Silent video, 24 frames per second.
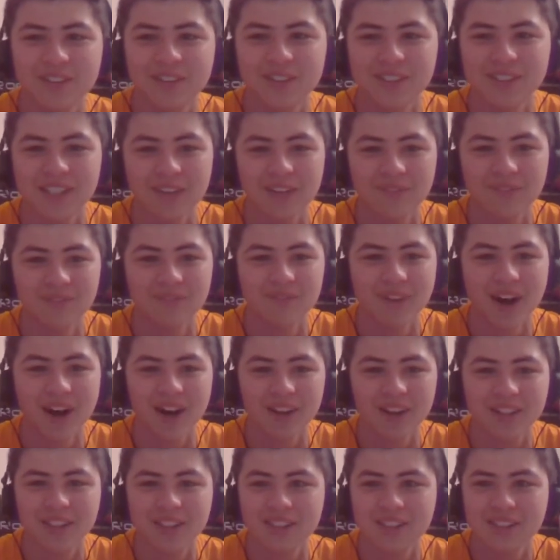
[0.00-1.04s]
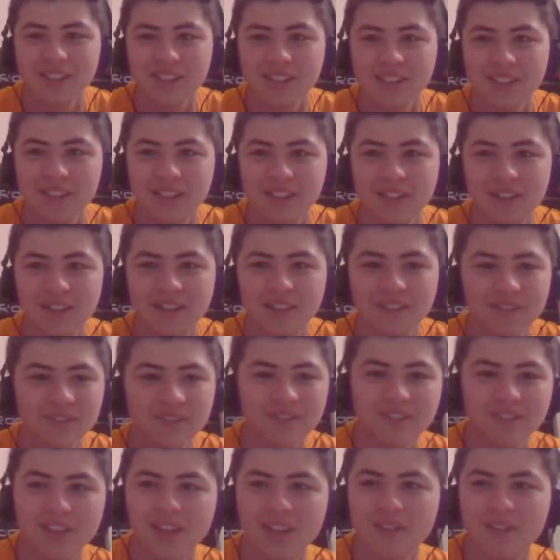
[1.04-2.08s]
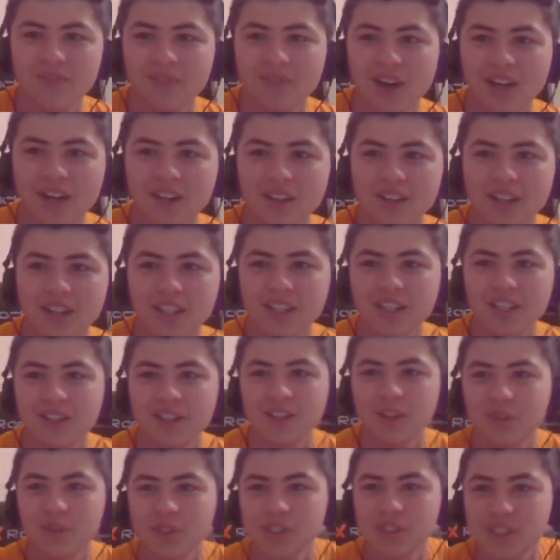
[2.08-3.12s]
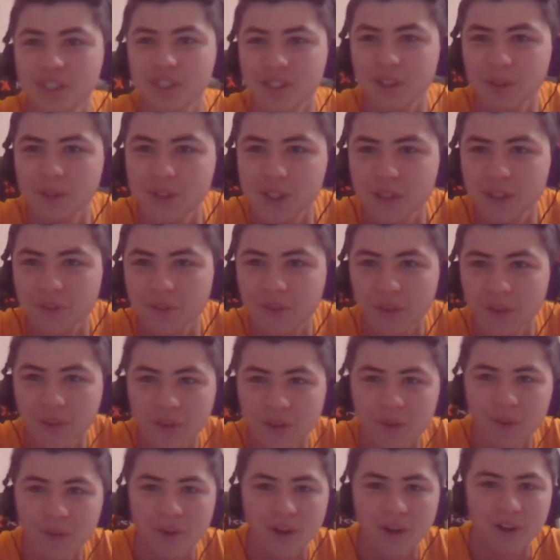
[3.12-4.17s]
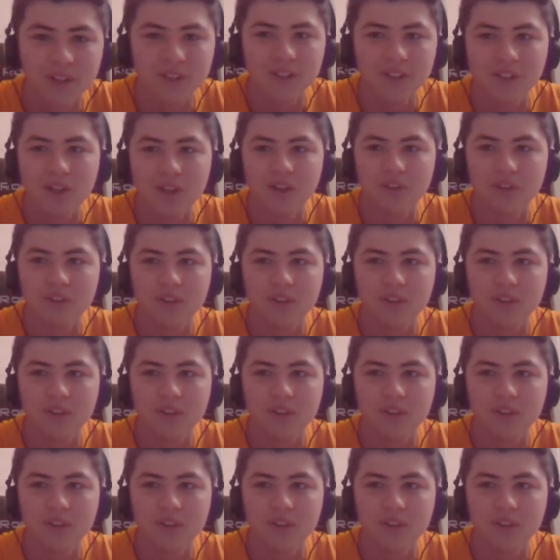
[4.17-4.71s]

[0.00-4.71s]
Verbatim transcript: It was, like, Marcus. Like, mock, like, it, it was, it was completely wrong and stuff.